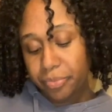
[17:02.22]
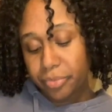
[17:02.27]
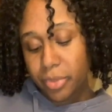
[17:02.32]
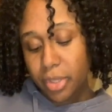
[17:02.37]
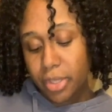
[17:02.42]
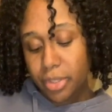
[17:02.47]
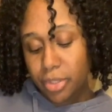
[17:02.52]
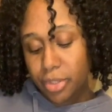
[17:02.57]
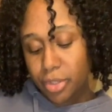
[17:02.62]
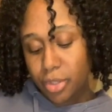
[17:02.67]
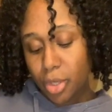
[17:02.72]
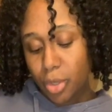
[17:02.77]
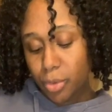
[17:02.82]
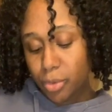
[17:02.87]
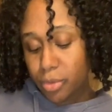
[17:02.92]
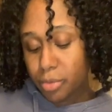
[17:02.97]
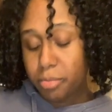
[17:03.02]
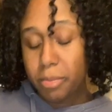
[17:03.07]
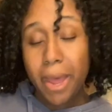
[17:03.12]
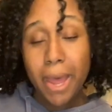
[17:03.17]
It's
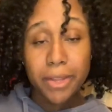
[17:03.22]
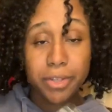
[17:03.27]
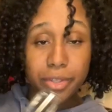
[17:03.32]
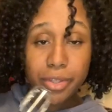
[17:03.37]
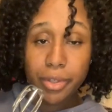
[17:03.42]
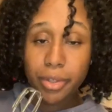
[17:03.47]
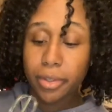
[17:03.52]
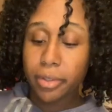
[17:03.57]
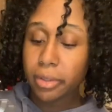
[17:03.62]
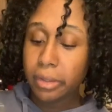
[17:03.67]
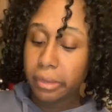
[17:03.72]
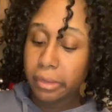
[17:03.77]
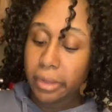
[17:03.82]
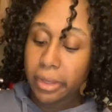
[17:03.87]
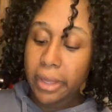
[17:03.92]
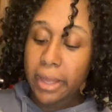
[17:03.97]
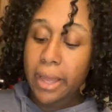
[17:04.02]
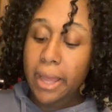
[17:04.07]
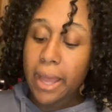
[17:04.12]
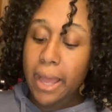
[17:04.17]
Toastmaster.
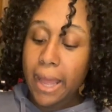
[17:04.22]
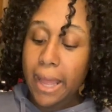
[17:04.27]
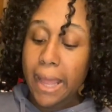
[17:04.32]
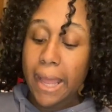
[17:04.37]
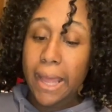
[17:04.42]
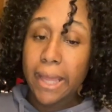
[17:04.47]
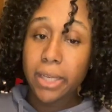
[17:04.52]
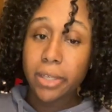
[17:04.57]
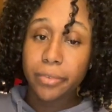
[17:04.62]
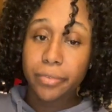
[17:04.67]
I had it